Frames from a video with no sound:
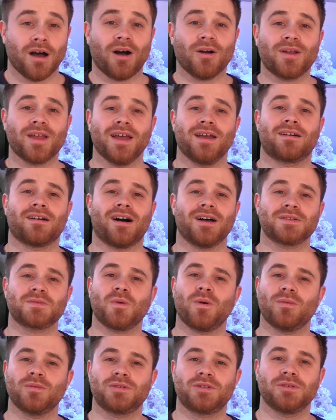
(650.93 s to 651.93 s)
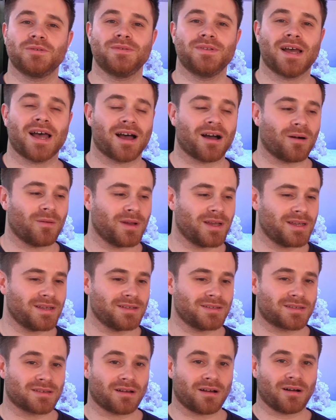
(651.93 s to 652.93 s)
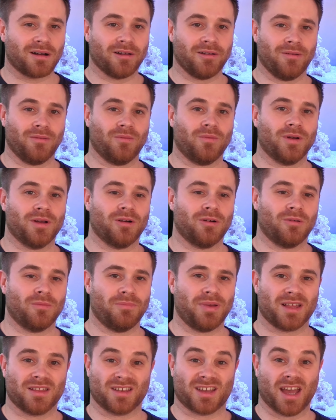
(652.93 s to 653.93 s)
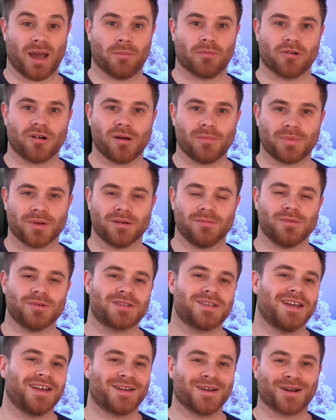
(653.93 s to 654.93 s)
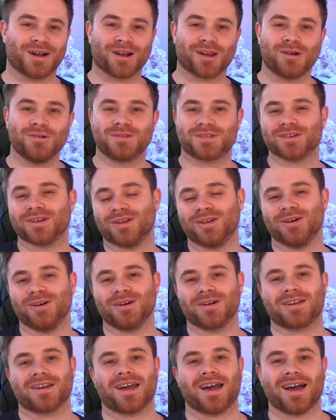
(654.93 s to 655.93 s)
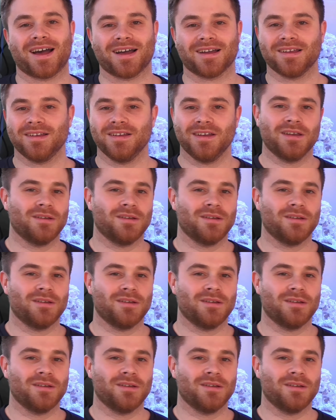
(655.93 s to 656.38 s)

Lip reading: Okay guys, what we'll do now is I will pick the camera up and we'll take a closer look at